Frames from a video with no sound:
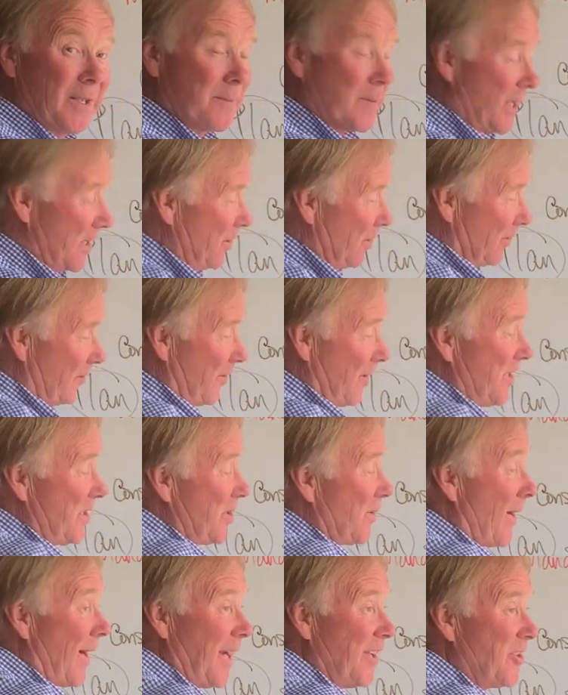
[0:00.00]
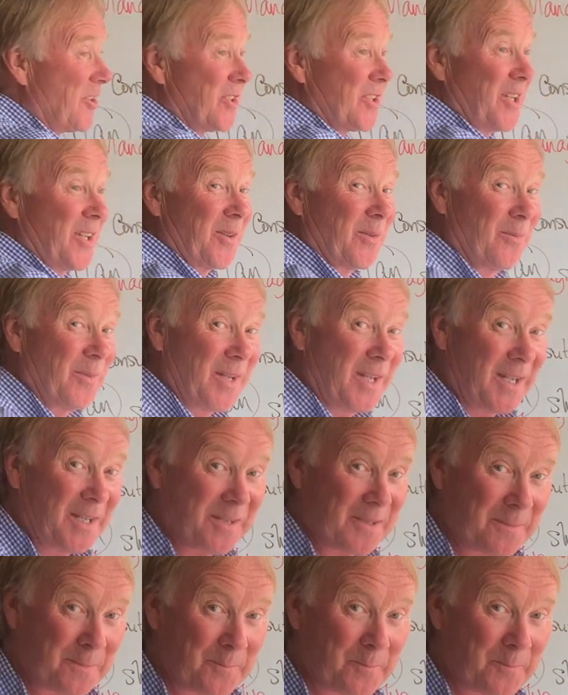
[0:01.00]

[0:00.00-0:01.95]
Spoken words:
And you're free to act, just get on with it.